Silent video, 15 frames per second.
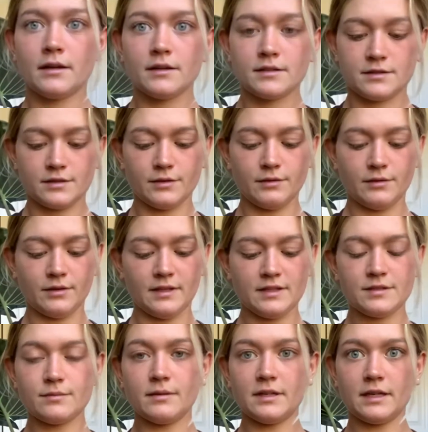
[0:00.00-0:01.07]
So
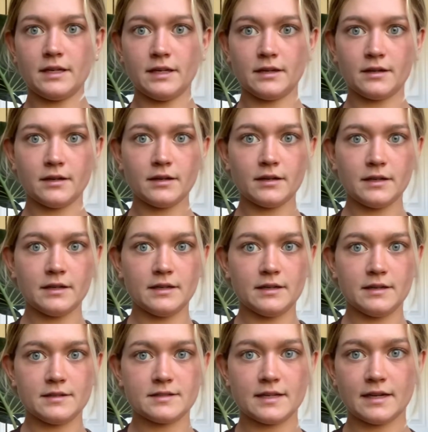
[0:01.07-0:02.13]
this one here
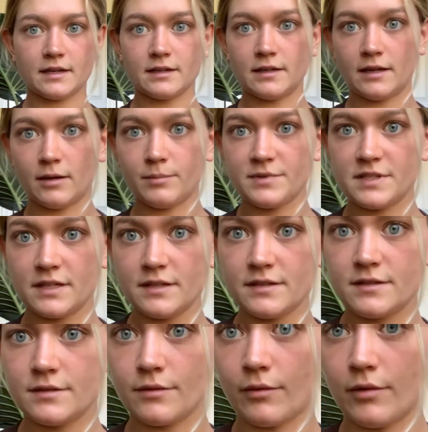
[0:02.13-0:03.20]
is
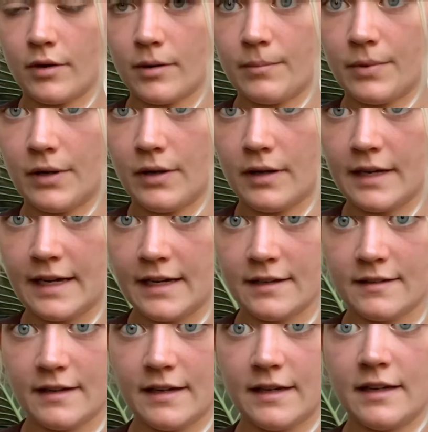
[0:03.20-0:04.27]
Echinopsis, or ball
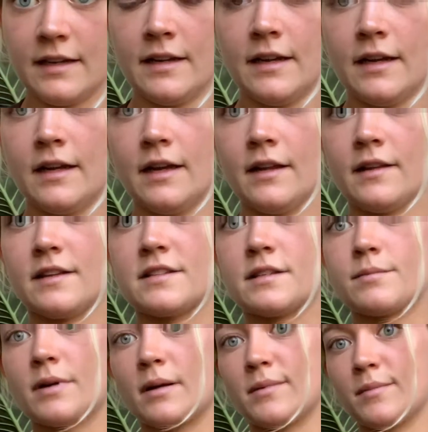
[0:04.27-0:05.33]
cacti. This is
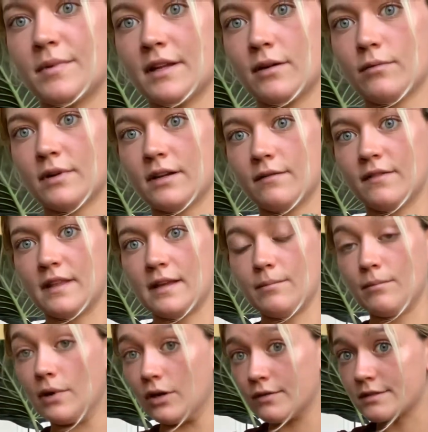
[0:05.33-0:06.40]
probably one of the
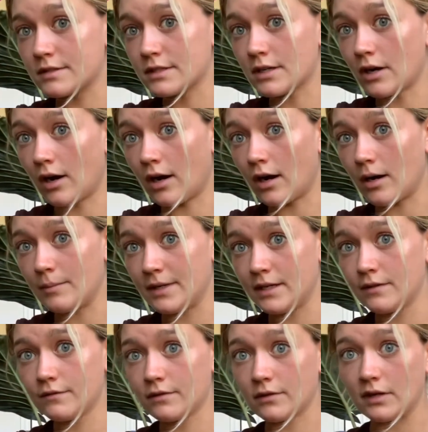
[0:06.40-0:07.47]
most
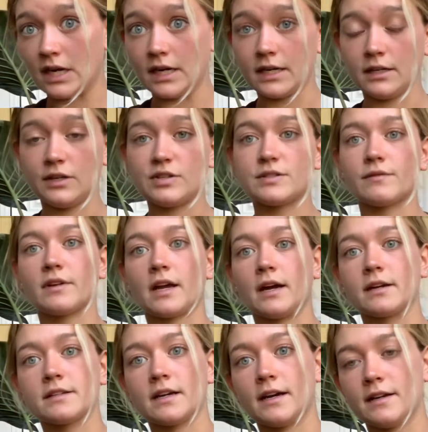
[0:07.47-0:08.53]
common varieties of
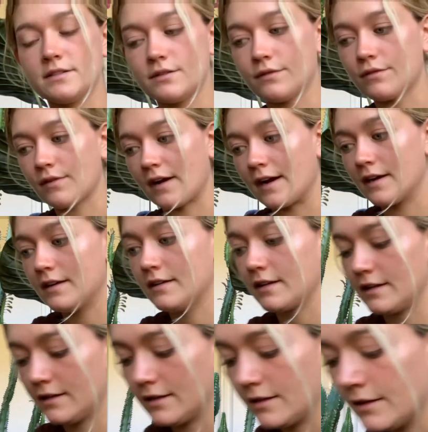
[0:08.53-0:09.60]
cacti to find
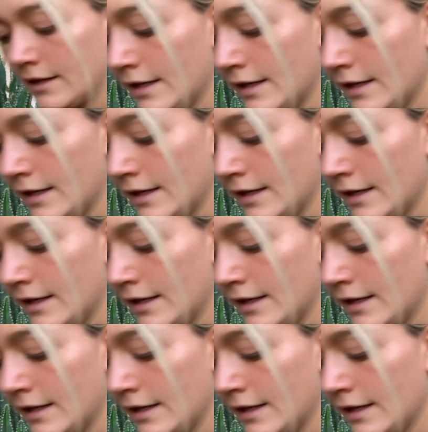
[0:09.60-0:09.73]
in